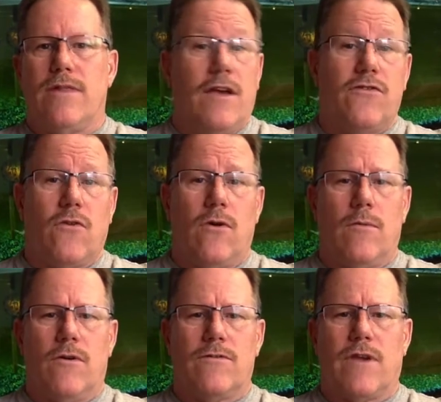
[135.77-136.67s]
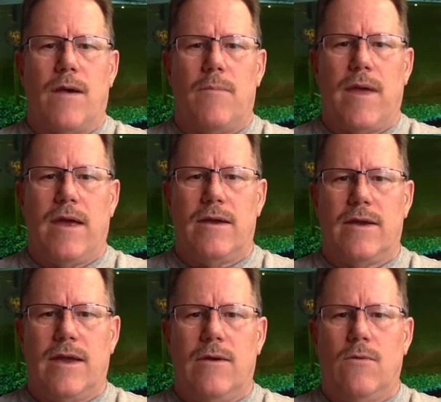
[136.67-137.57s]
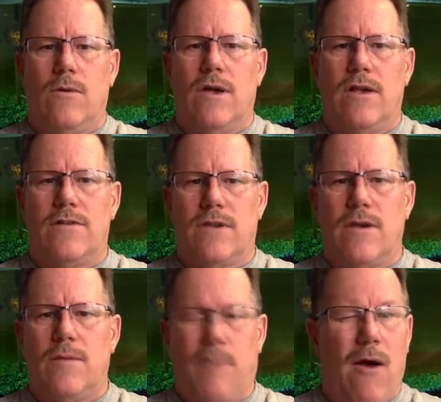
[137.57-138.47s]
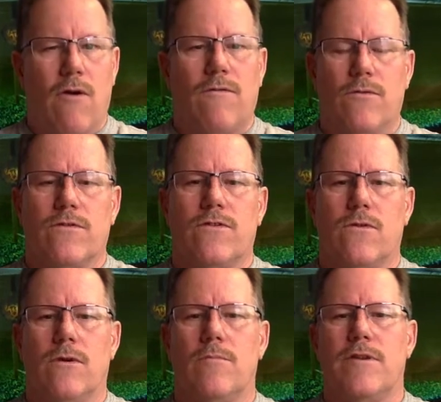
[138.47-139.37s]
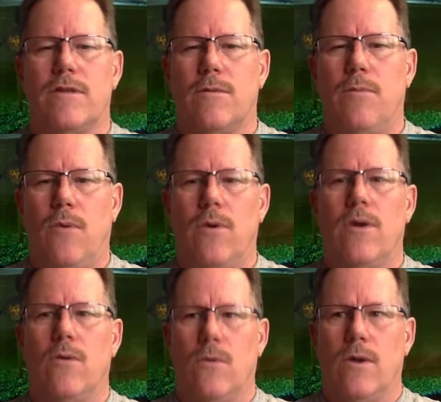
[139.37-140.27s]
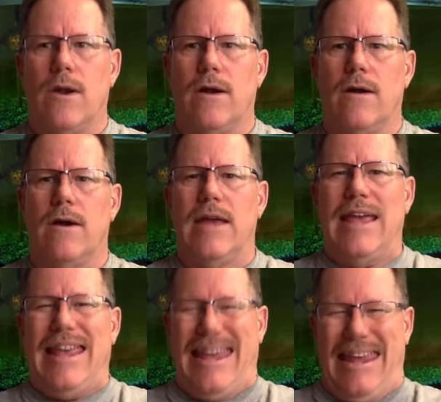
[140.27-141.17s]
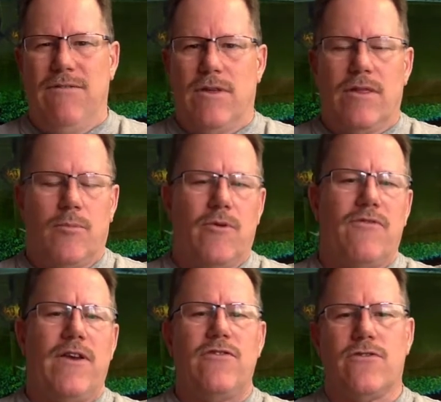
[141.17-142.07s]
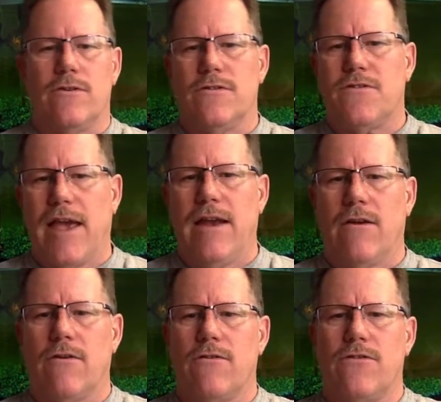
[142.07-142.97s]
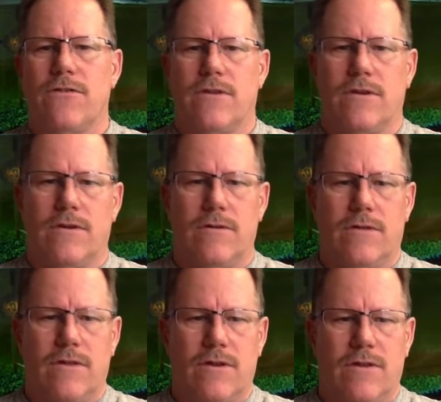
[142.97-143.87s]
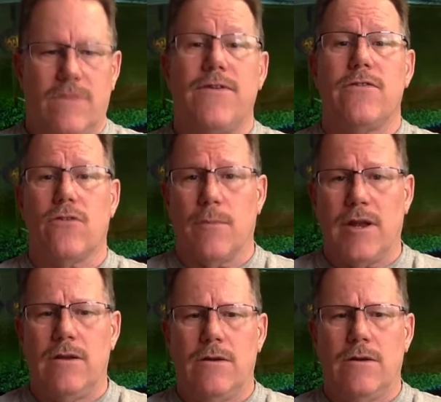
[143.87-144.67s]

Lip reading: a storm rose up, and it was a powerful storm to the point where even the professional sailors, the fishermen,